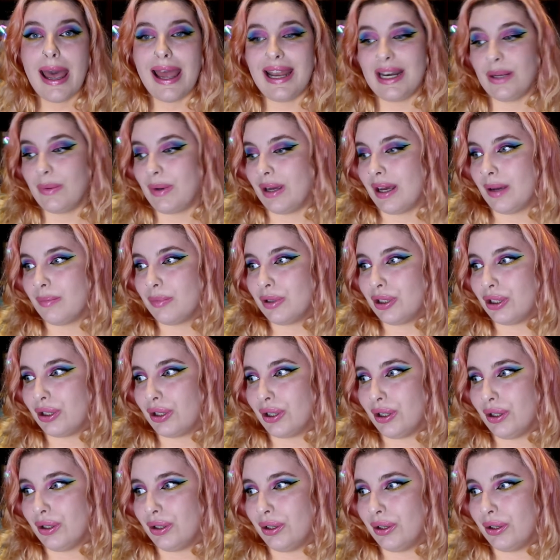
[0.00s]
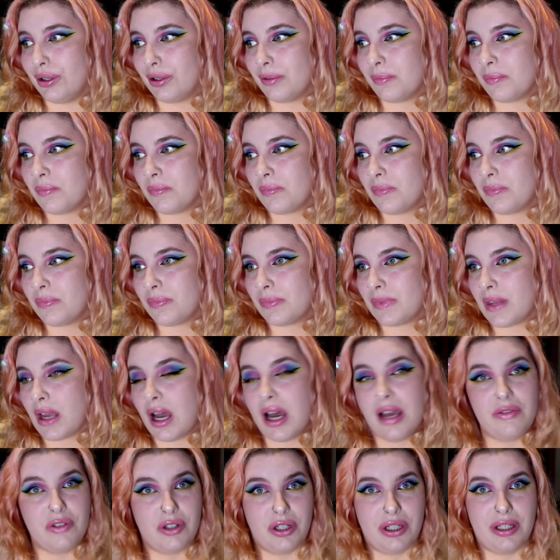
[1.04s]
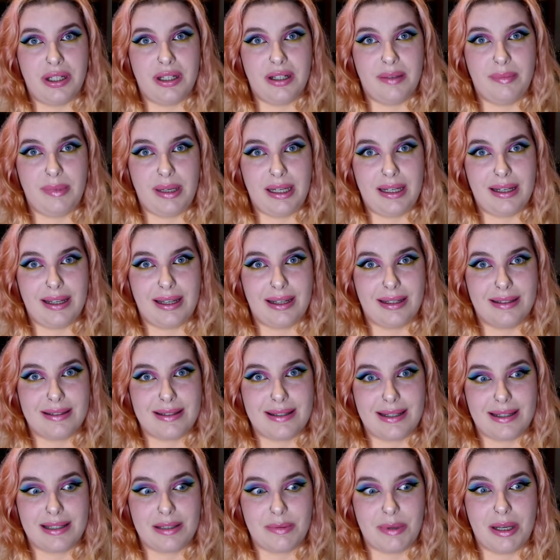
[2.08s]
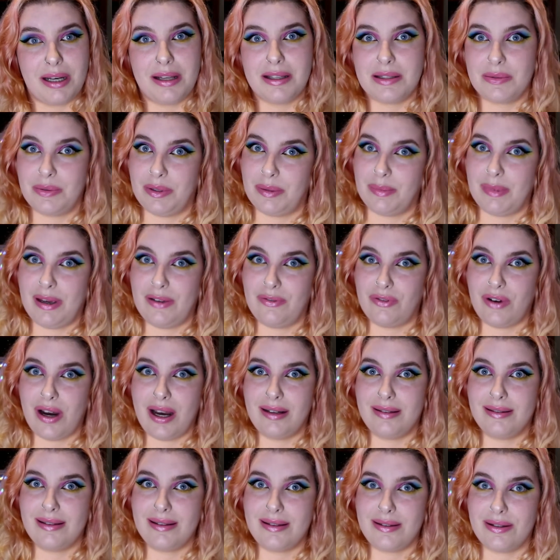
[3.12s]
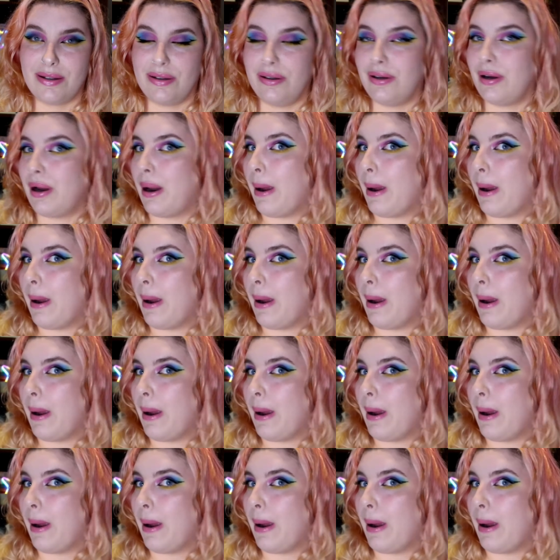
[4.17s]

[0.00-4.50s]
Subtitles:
Anyway, I'm gonna go. I've got a meeting in 6 minutes with my friend, so